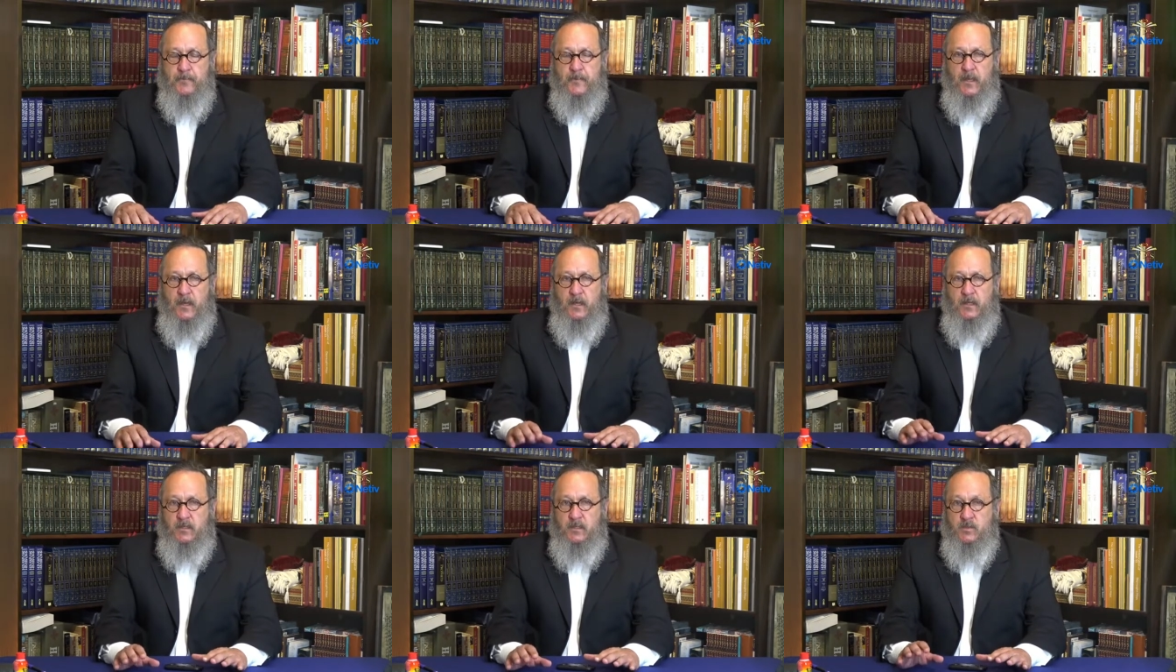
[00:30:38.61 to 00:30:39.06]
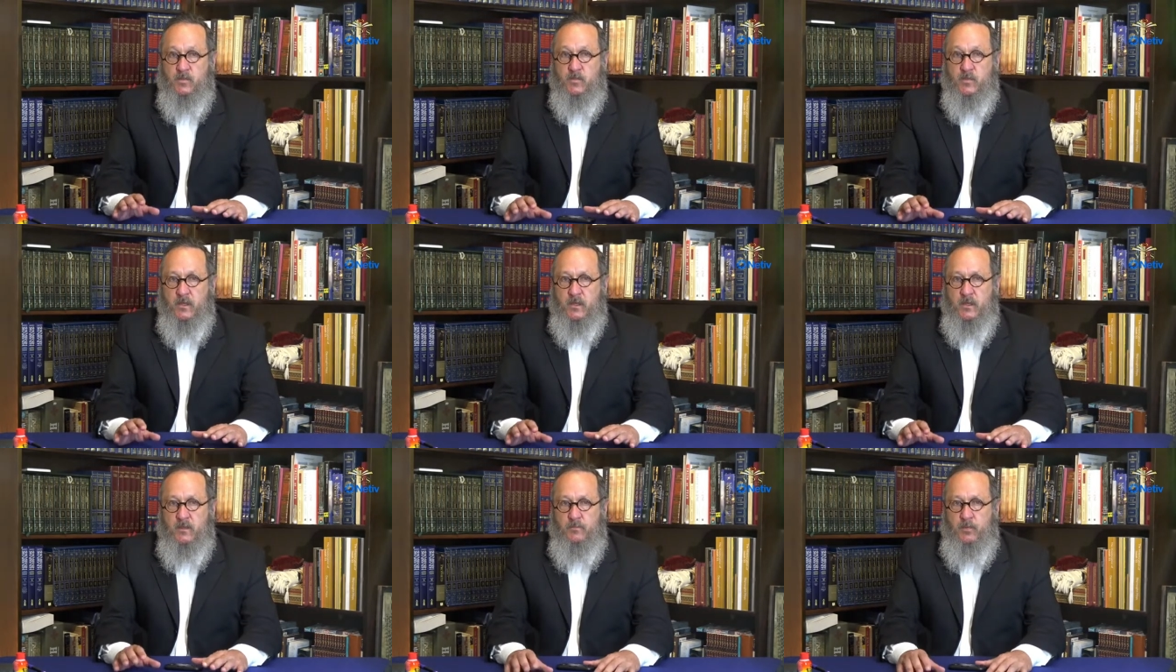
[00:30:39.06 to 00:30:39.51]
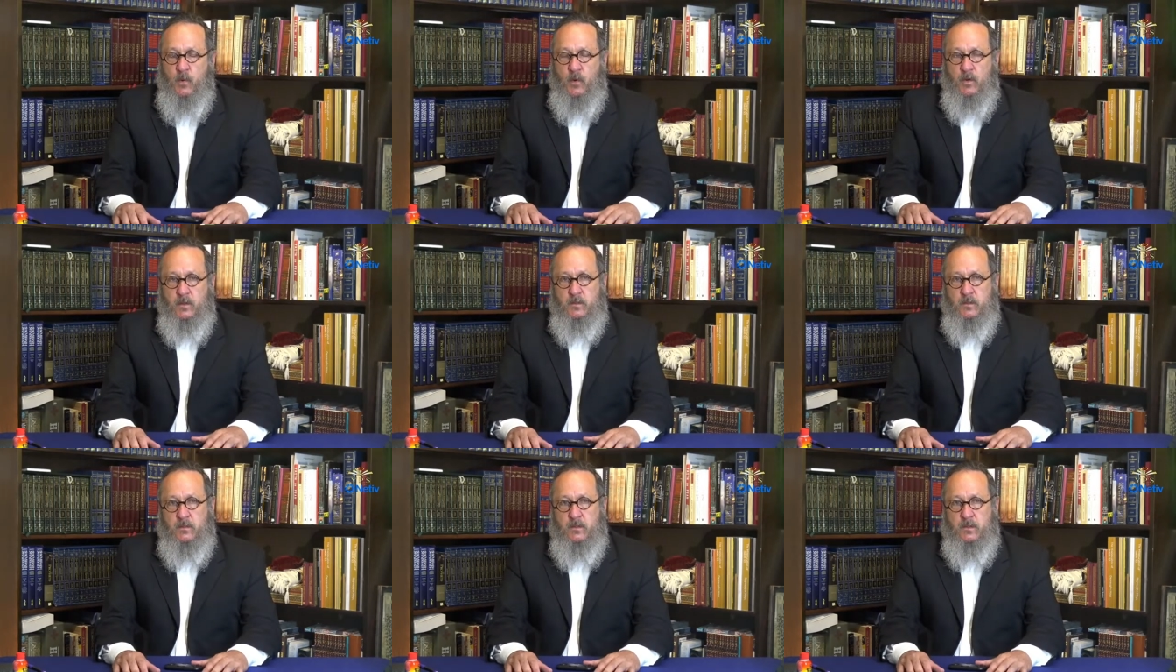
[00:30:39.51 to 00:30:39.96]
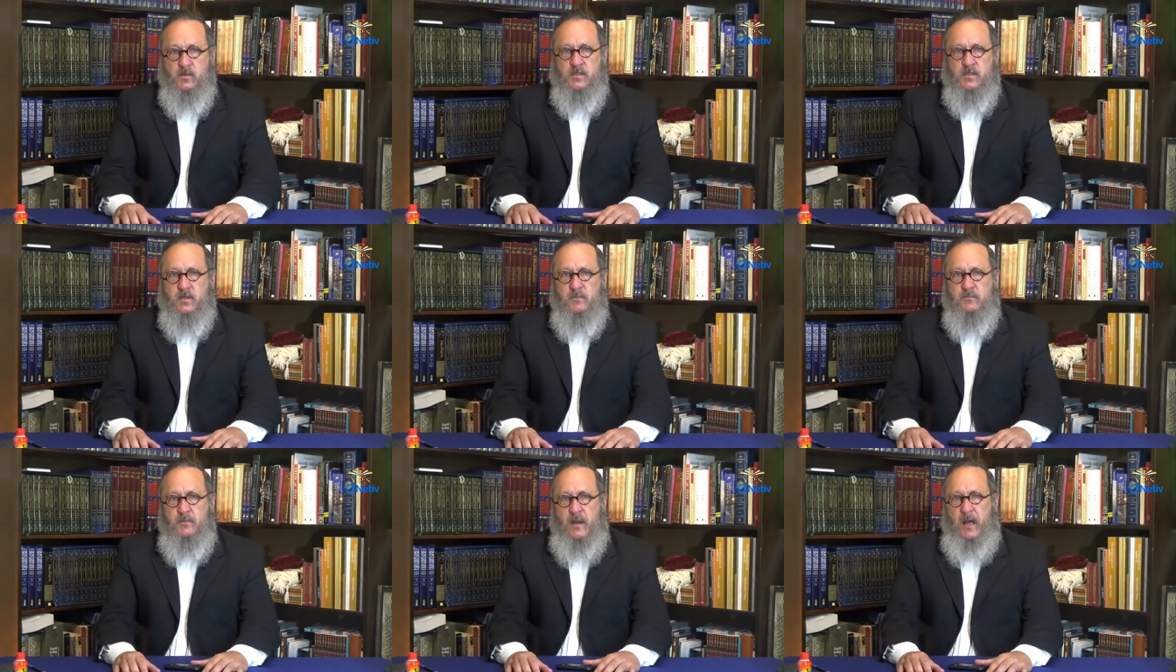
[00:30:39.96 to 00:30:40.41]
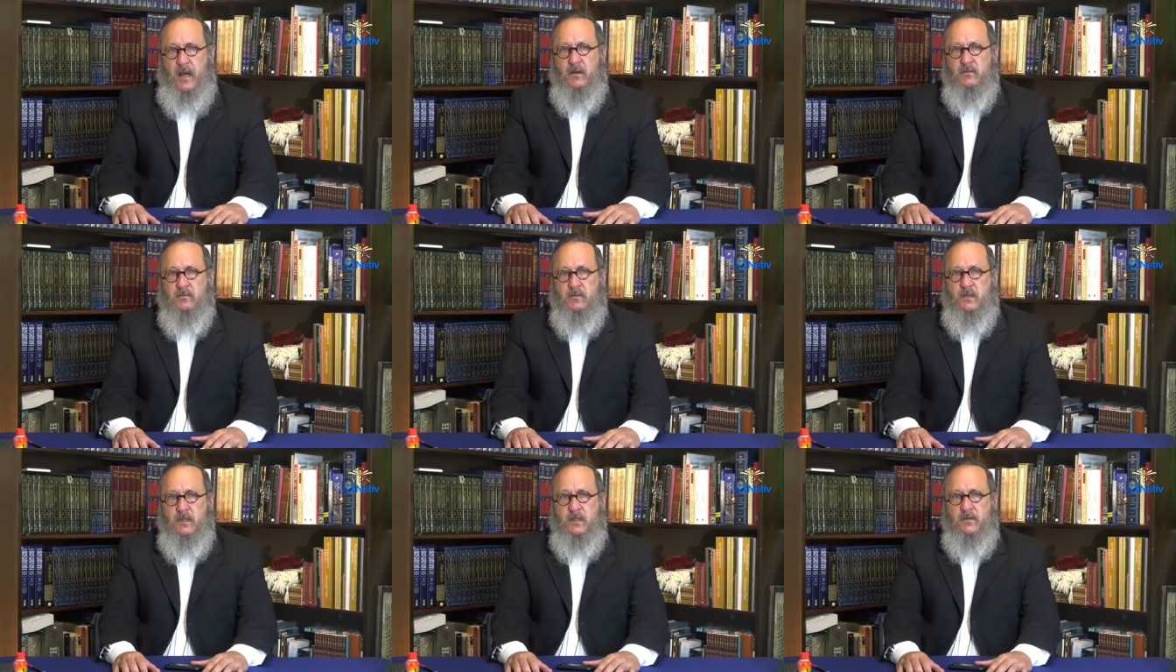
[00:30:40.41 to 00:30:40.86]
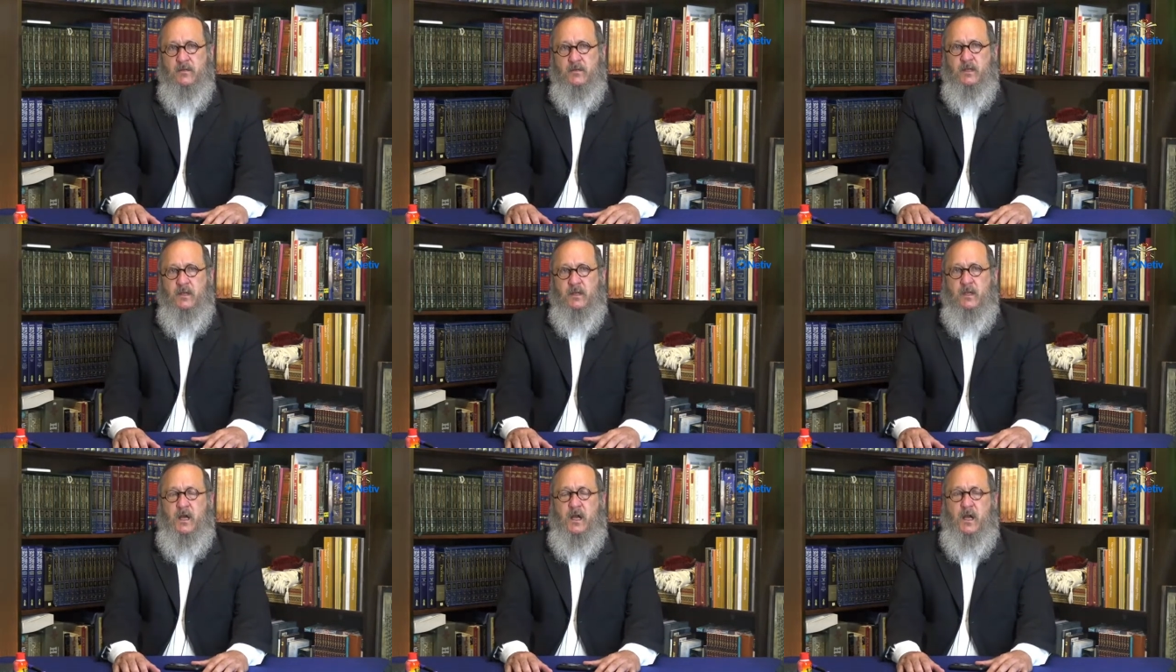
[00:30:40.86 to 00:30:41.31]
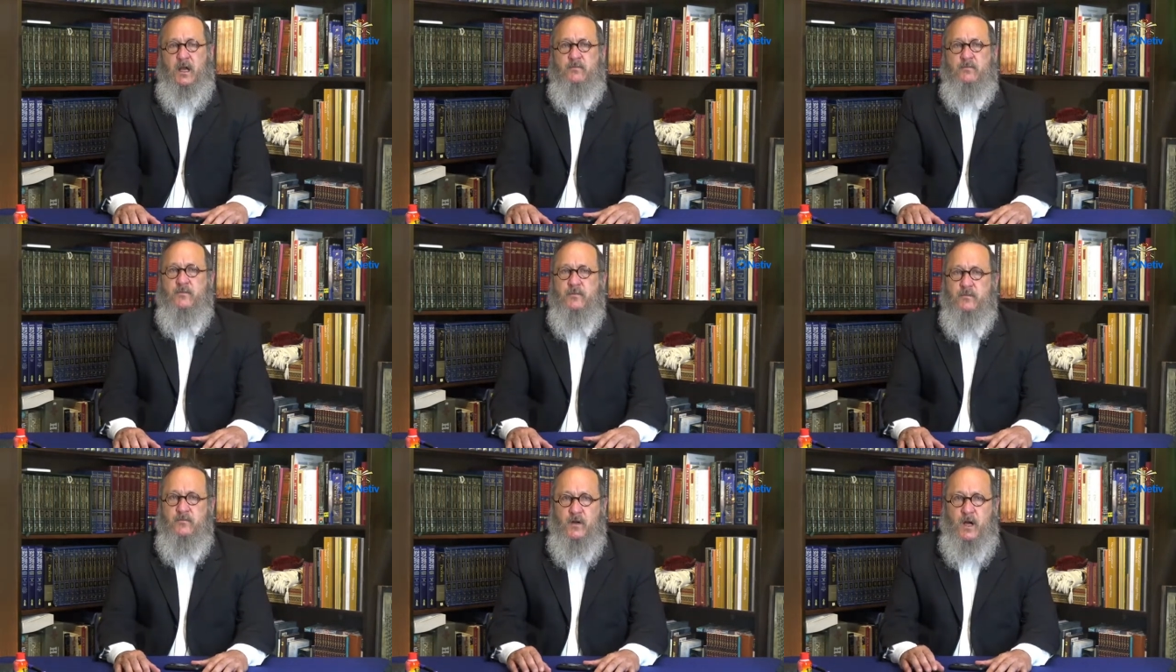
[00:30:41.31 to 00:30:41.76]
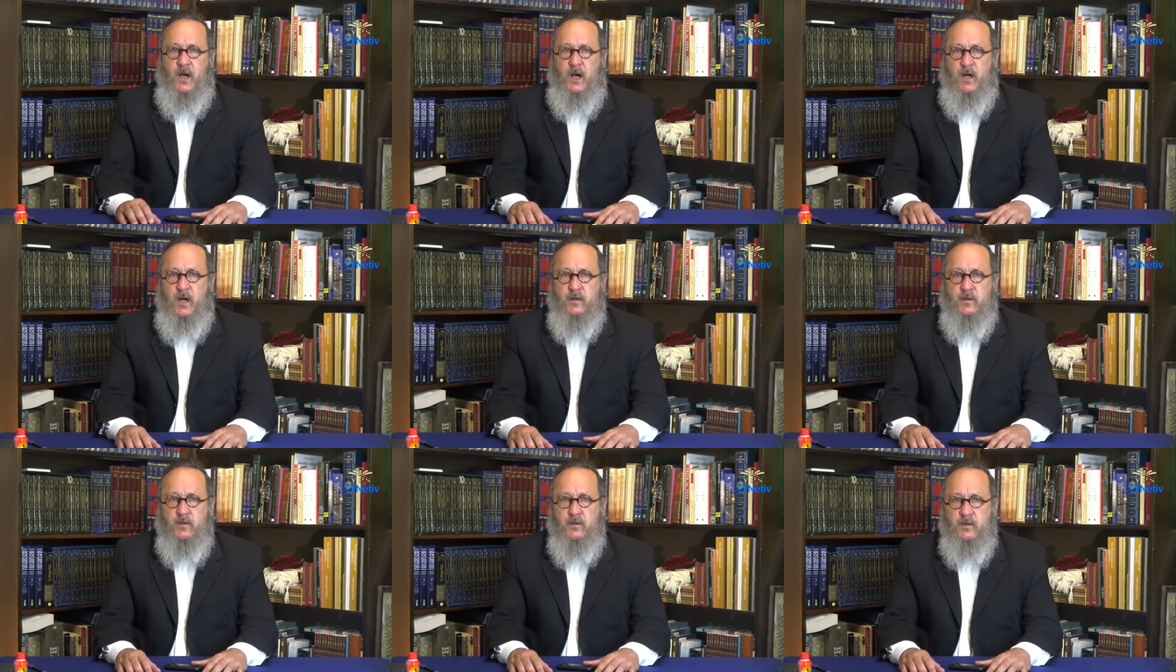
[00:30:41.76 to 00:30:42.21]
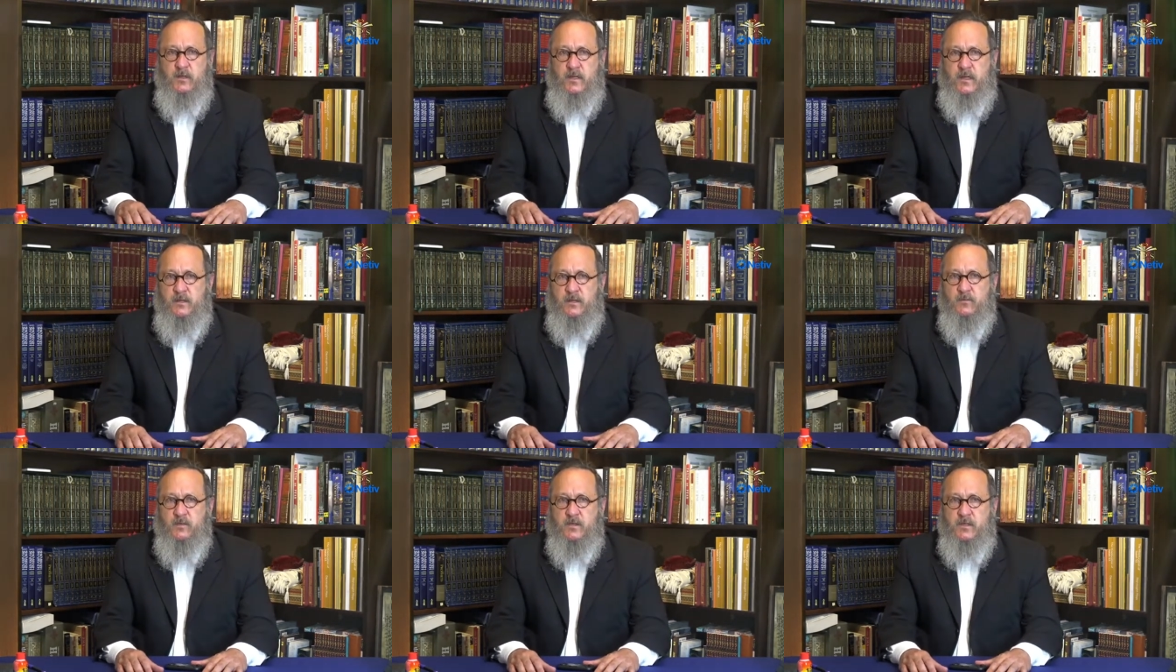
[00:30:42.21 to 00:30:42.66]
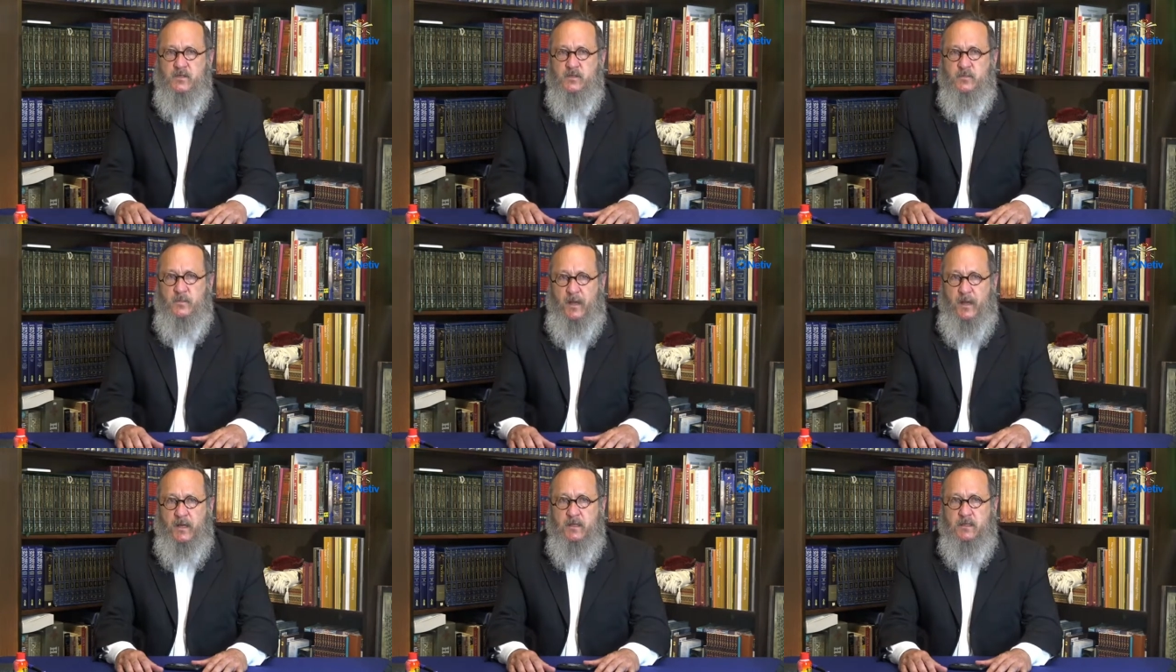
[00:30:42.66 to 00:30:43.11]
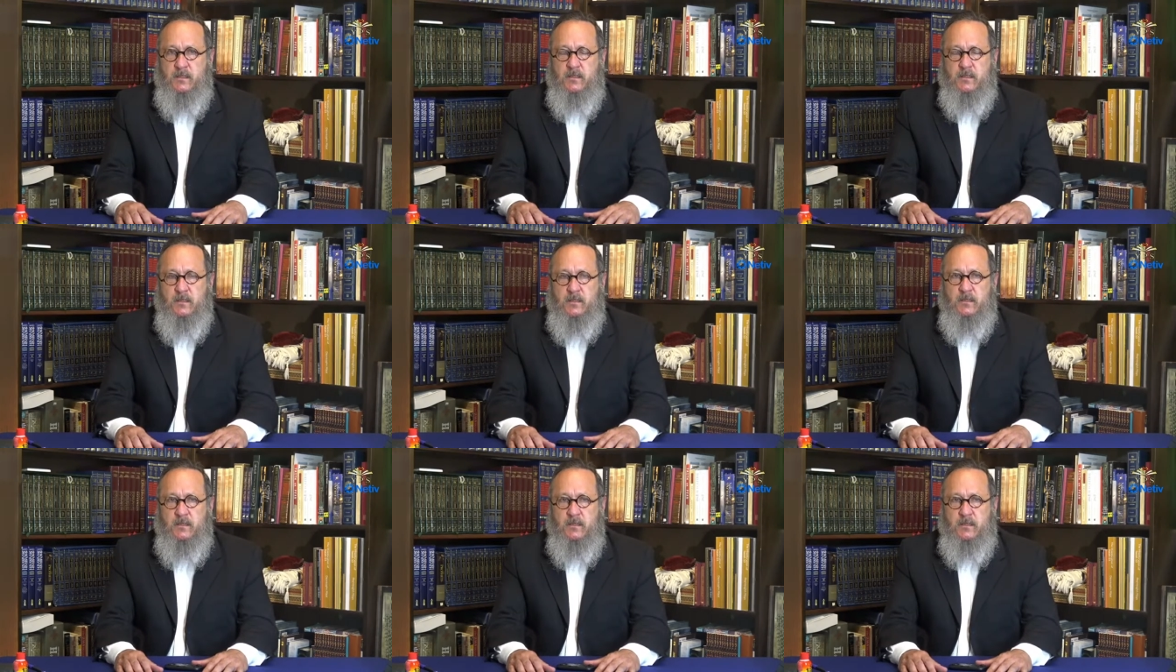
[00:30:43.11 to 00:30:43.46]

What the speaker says: It's really important. It's about living a life of honor and respect.